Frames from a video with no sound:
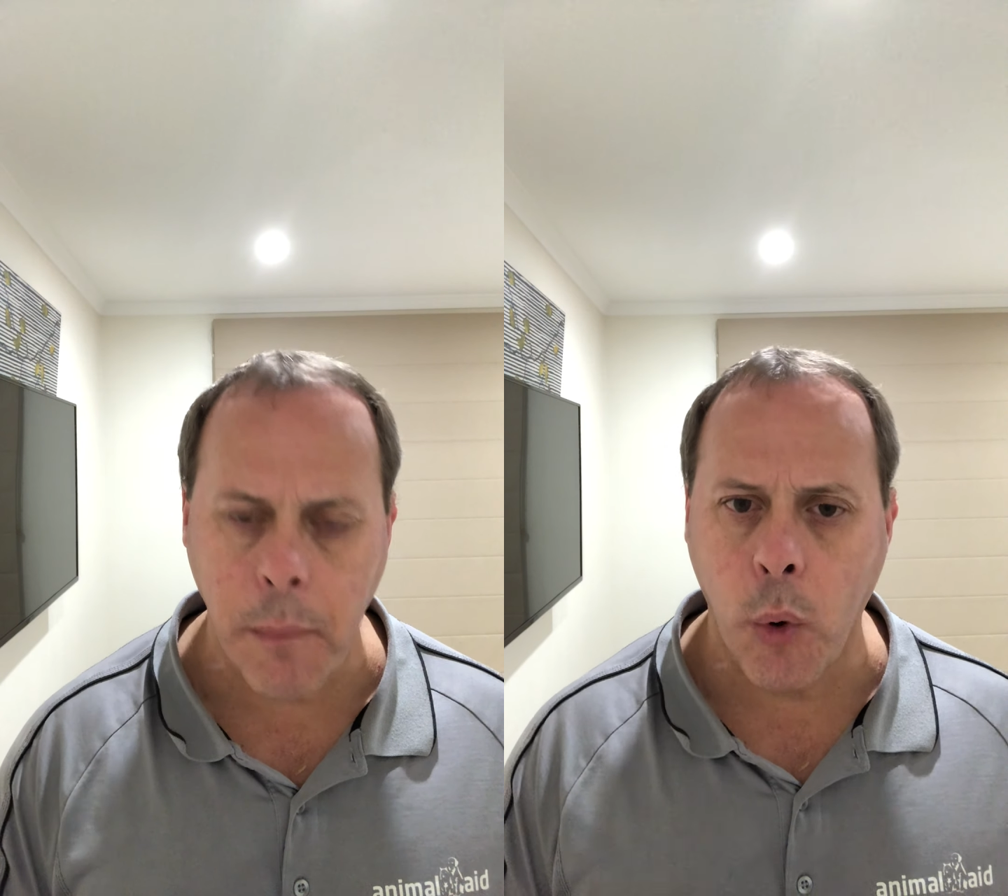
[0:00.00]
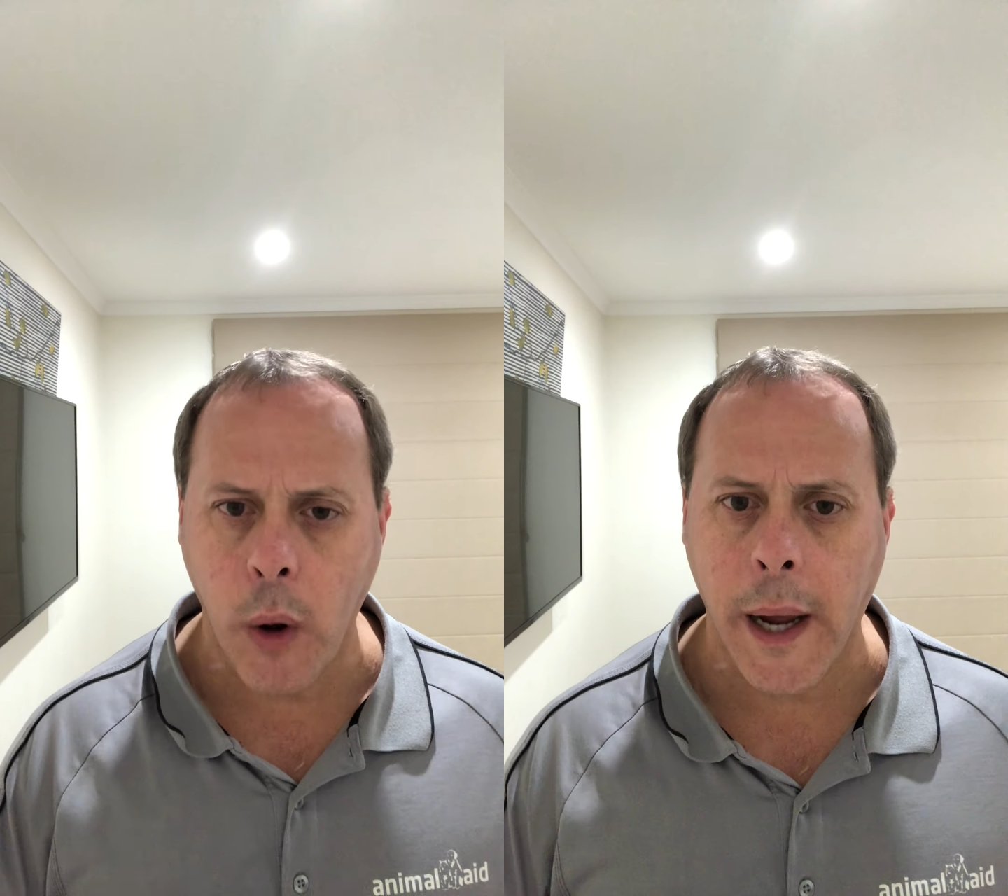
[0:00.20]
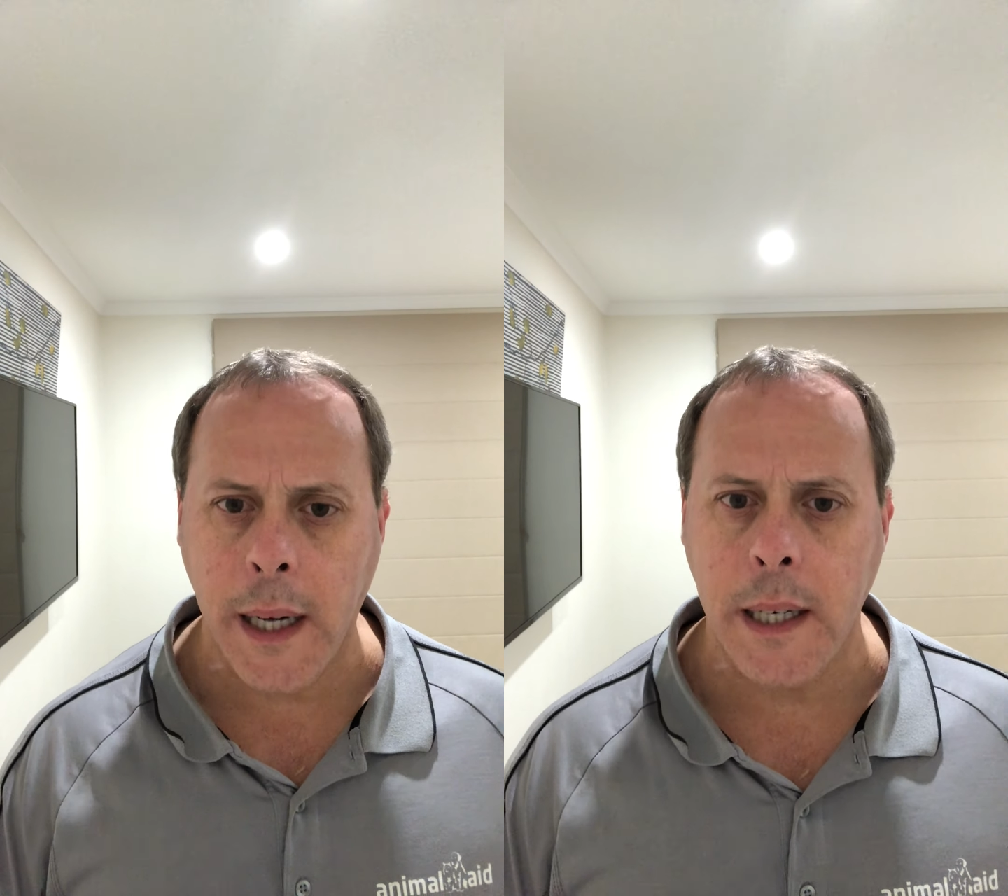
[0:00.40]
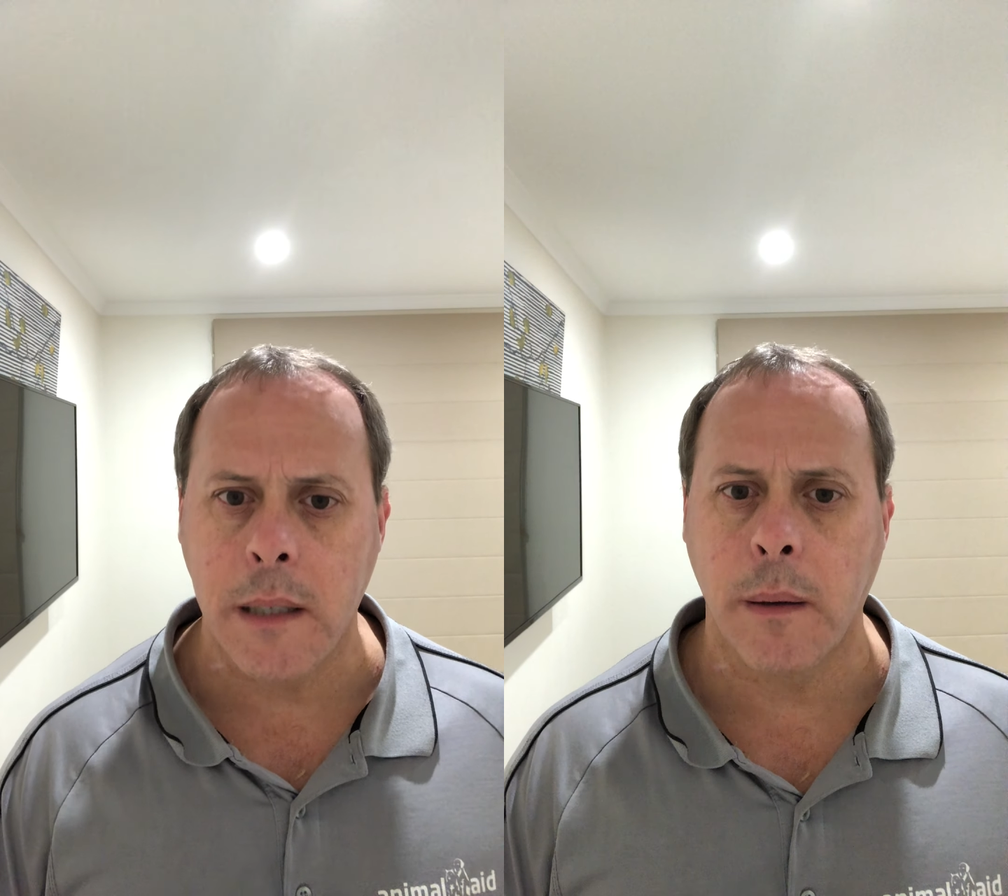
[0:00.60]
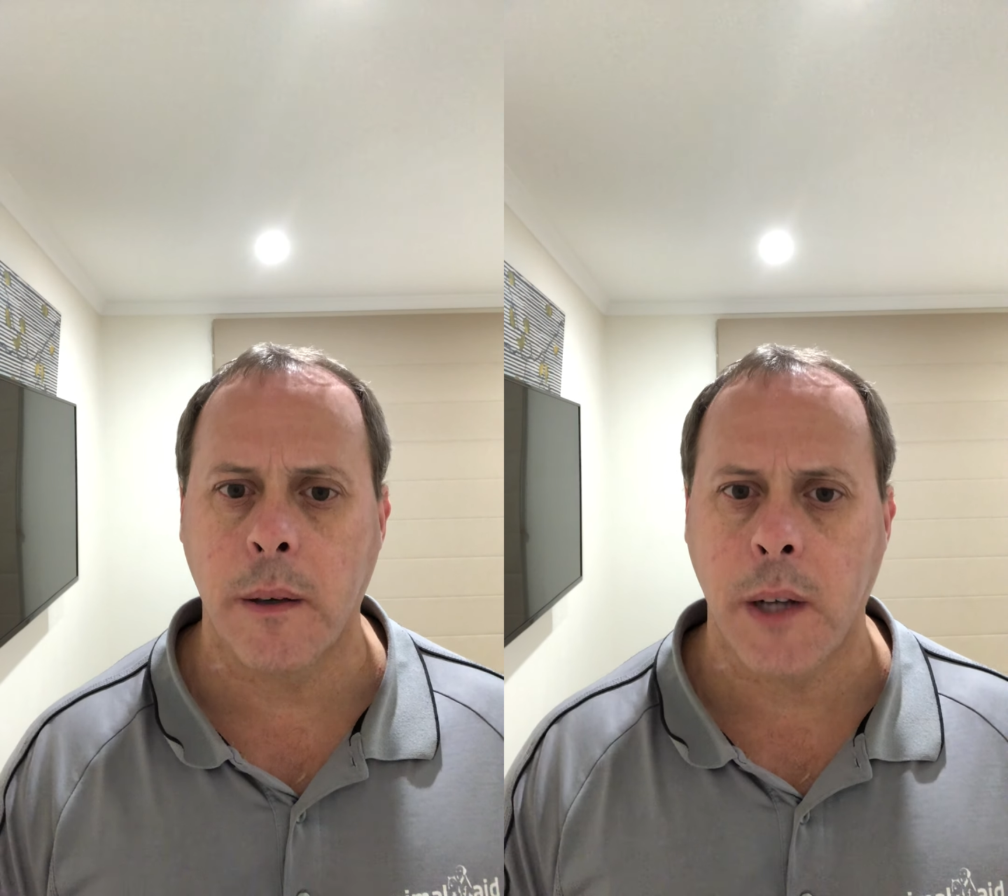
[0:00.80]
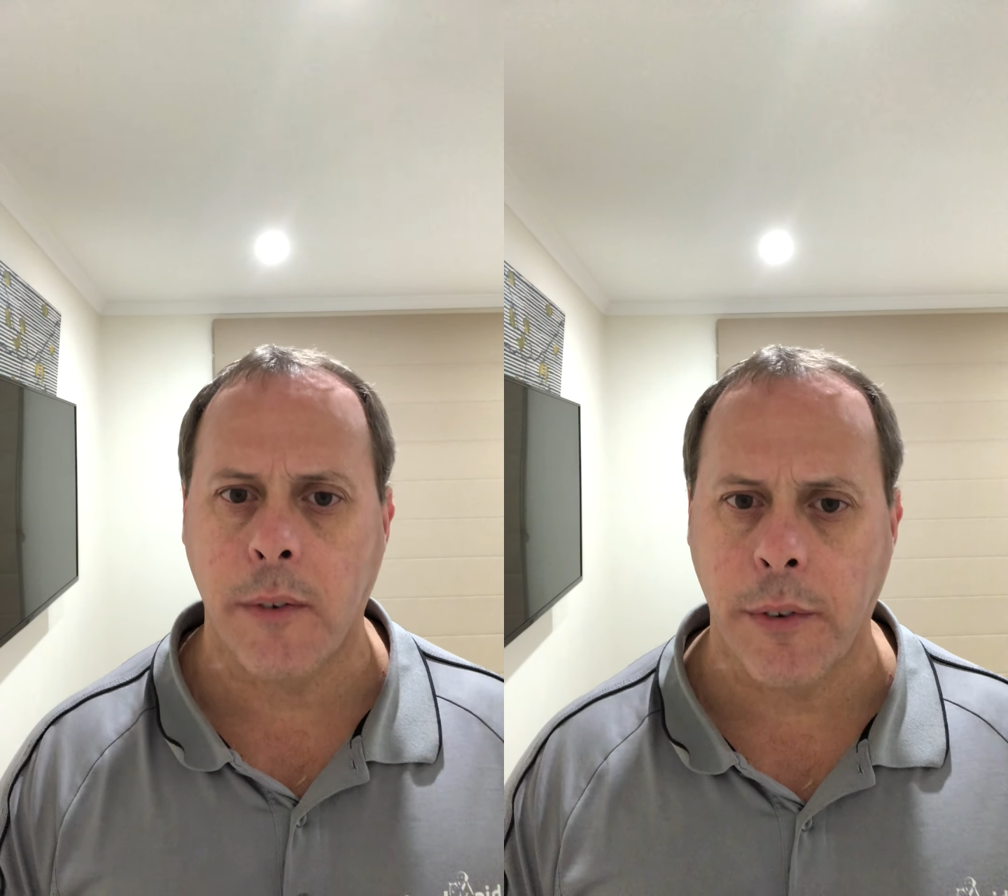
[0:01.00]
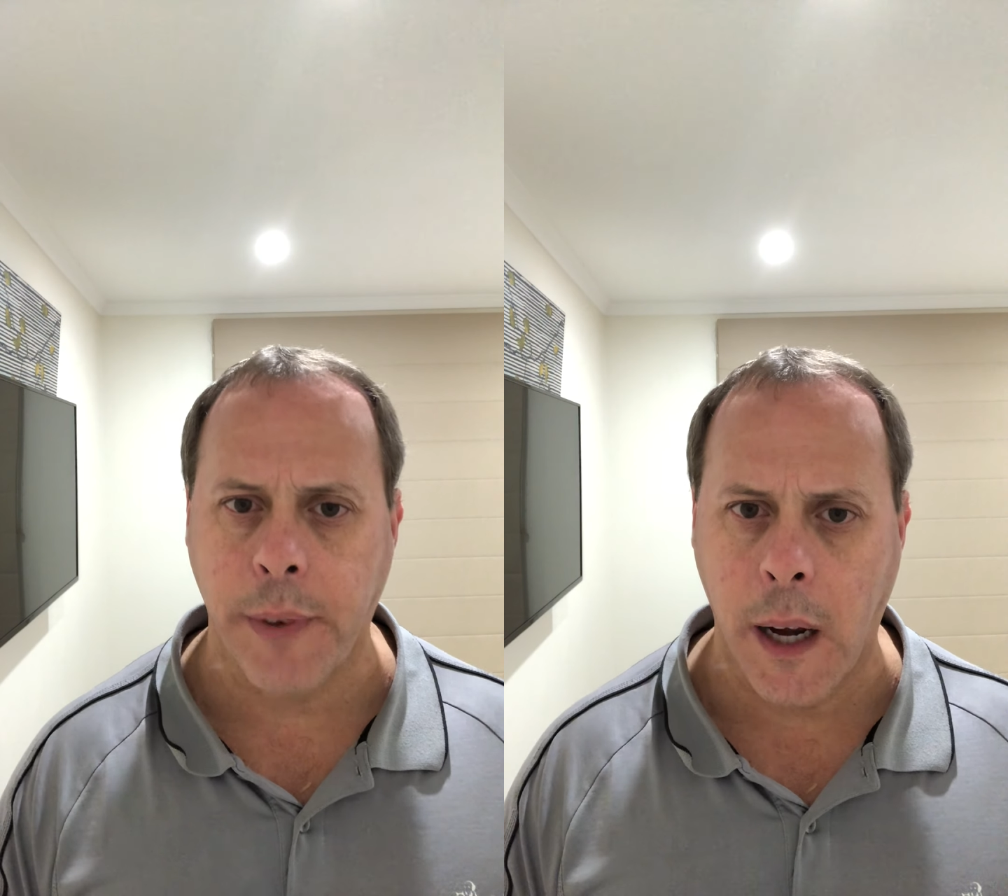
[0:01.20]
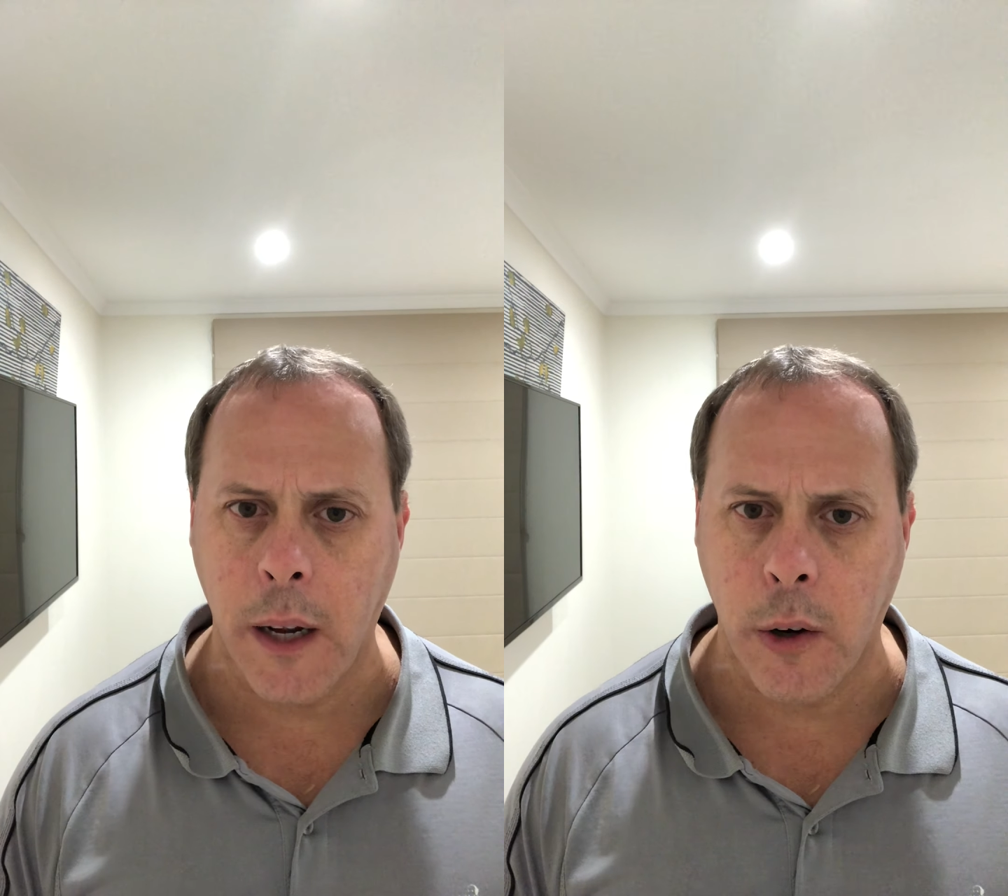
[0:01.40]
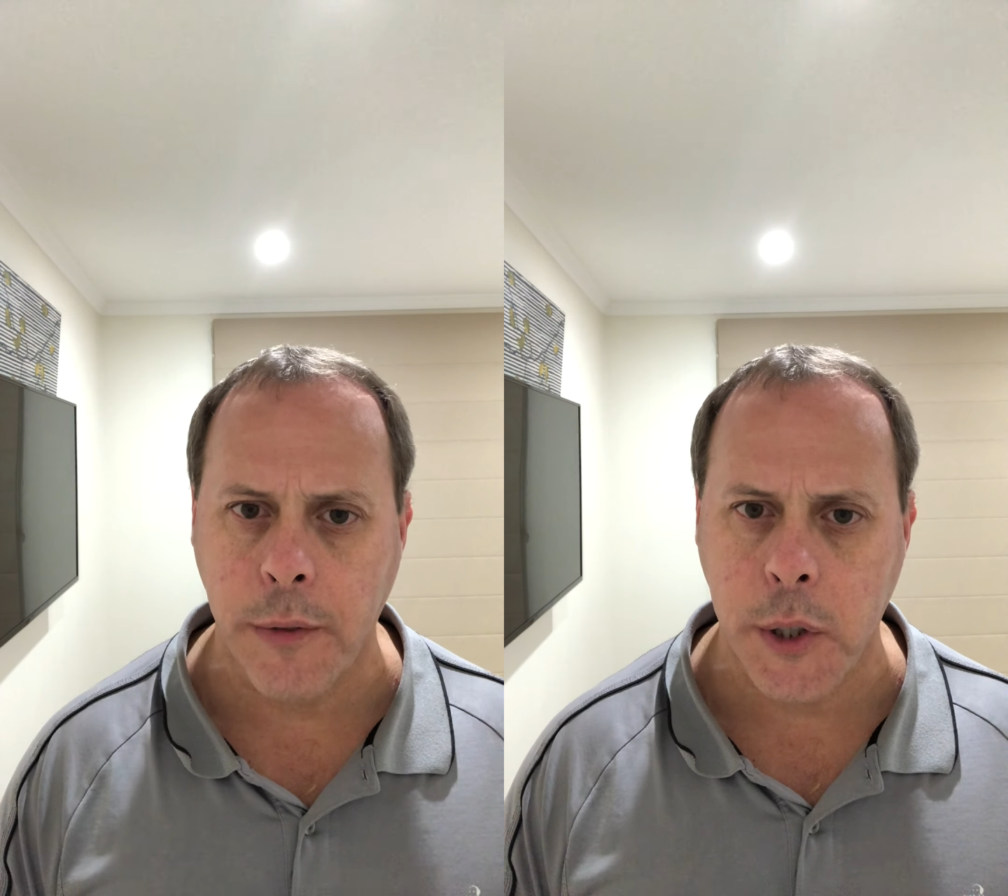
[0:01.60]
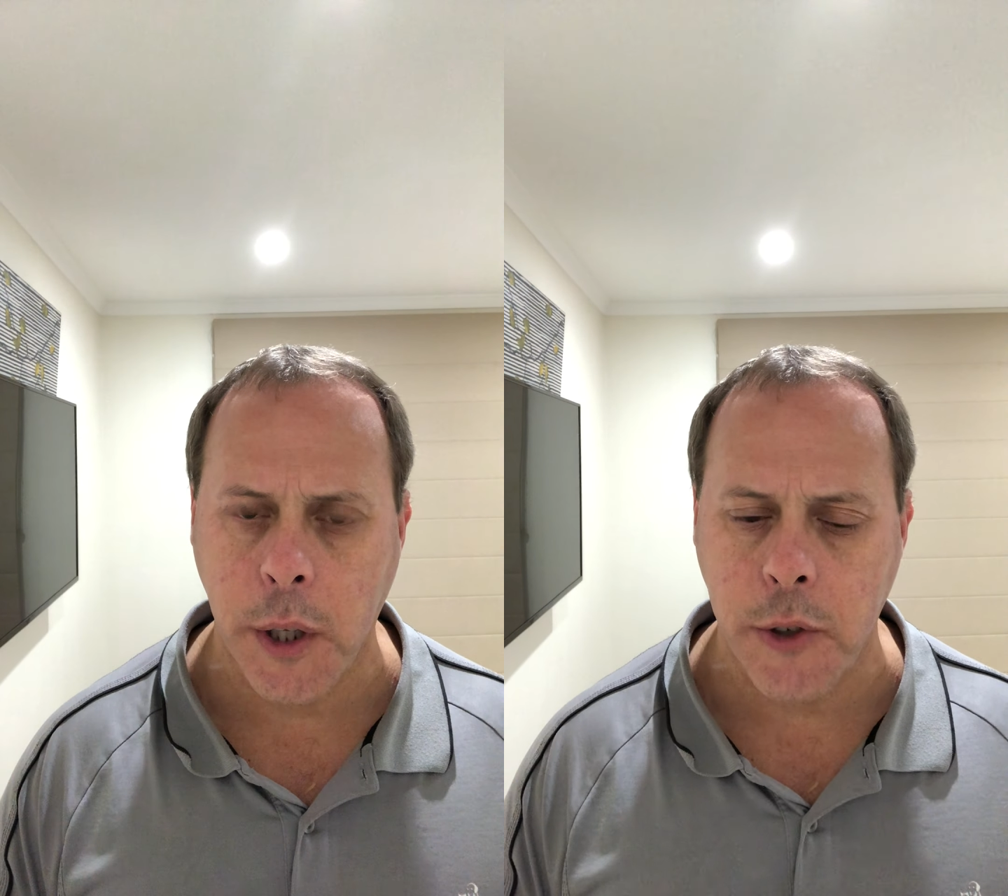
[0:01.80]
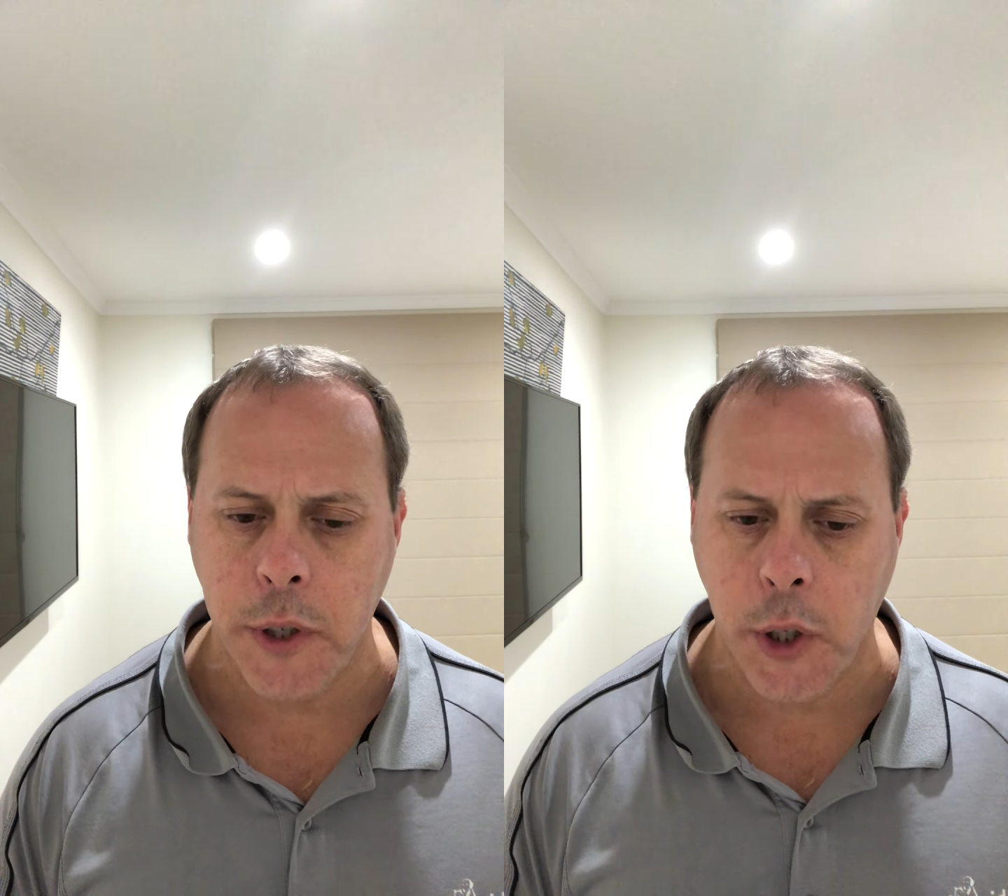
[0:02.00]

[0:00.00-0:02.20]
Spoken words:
more likely to have a failure of the surgery.